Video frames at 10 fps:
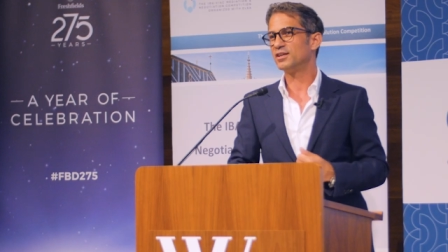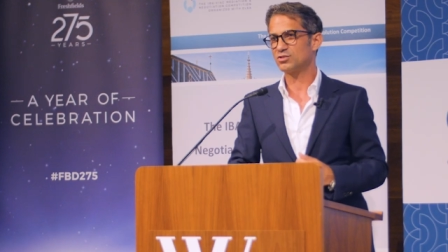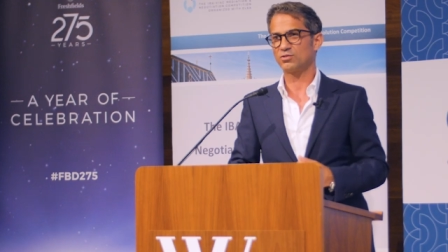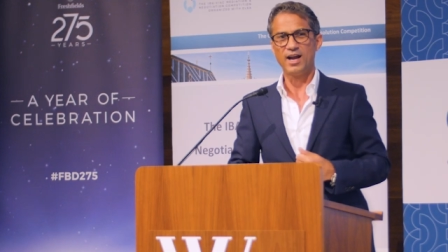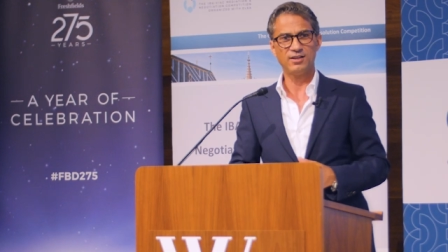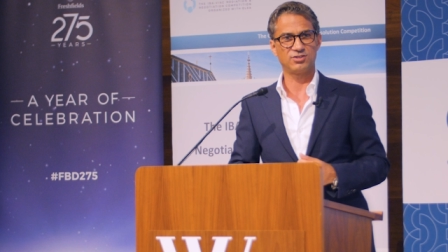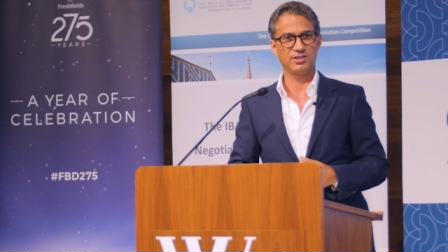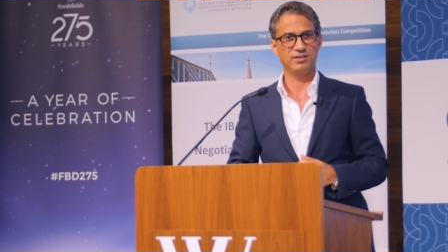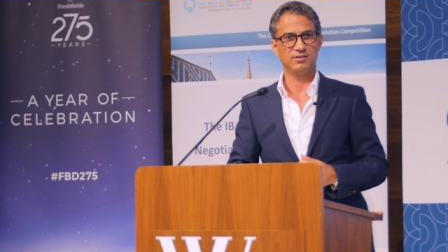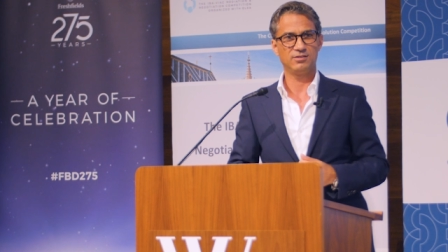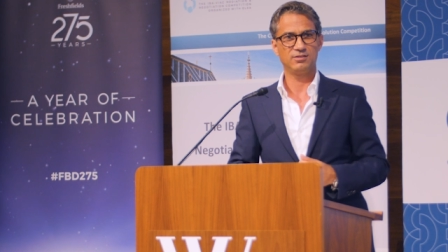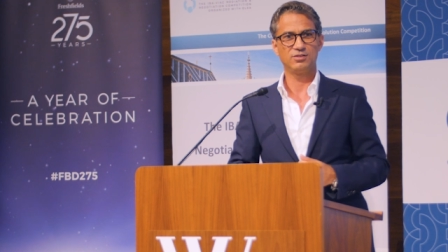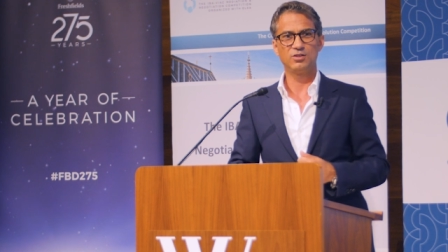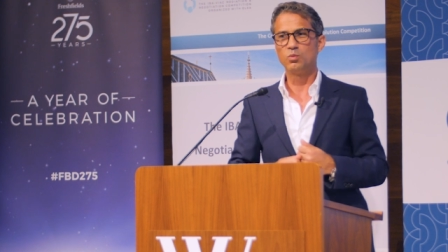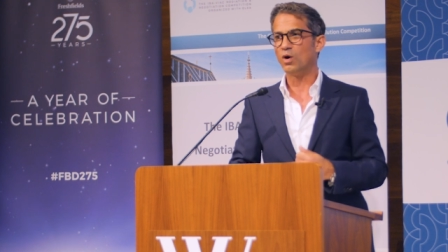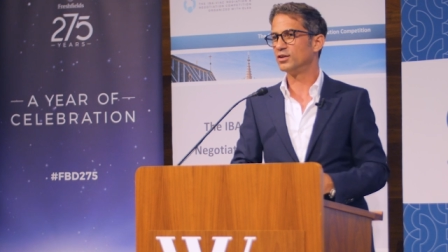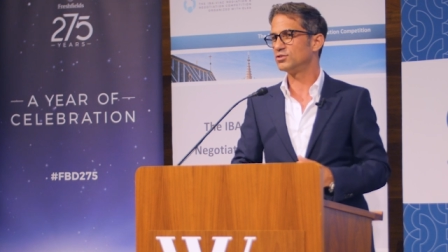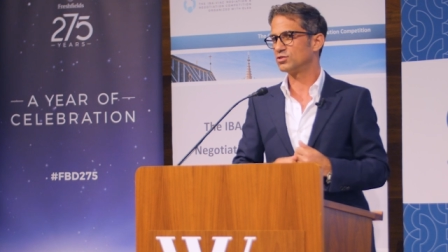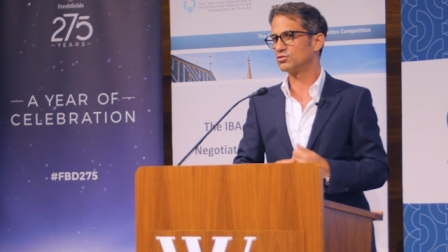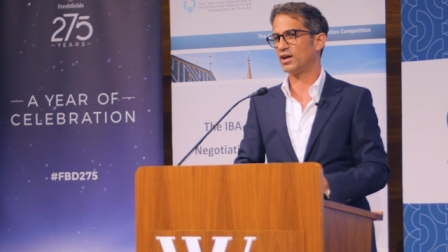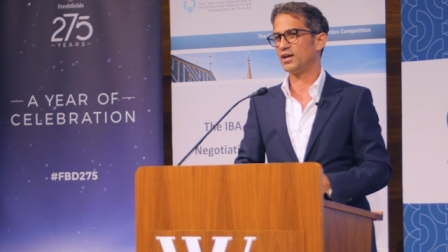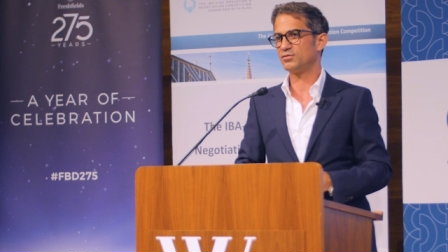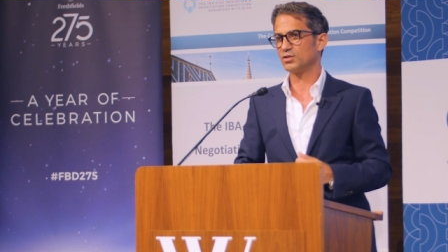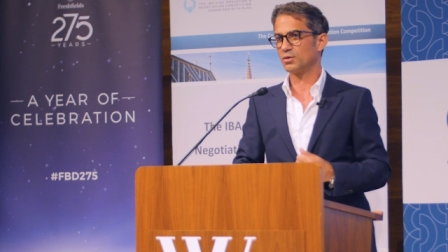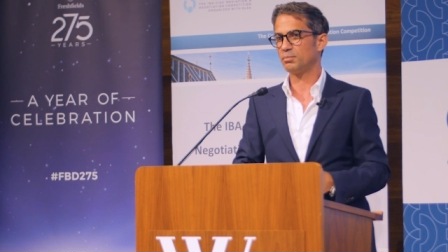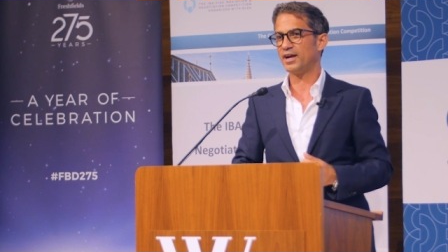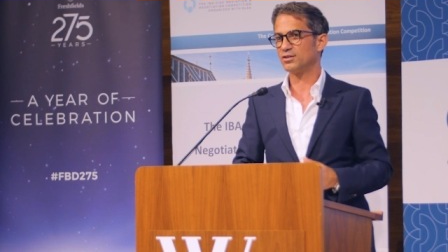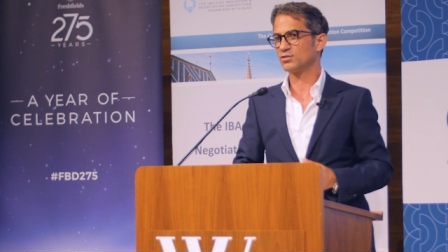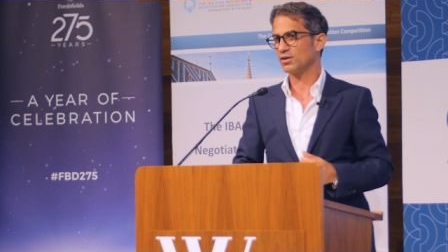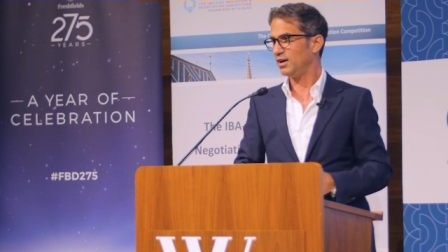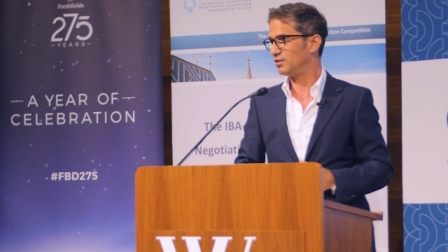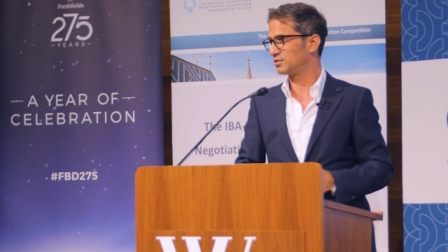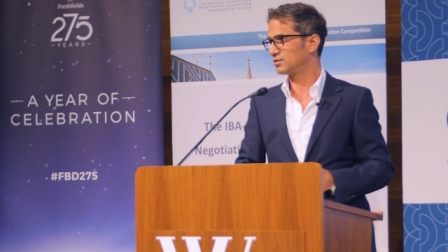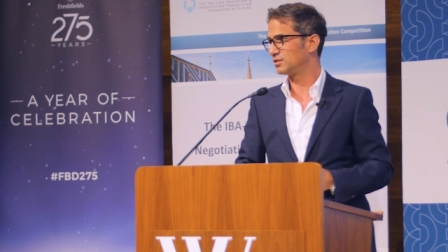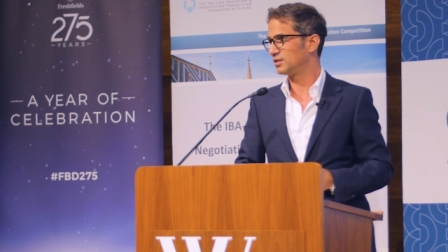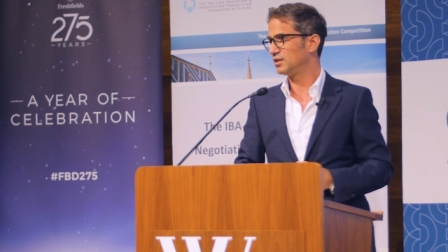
be a strategy. You want to drive your competitor out.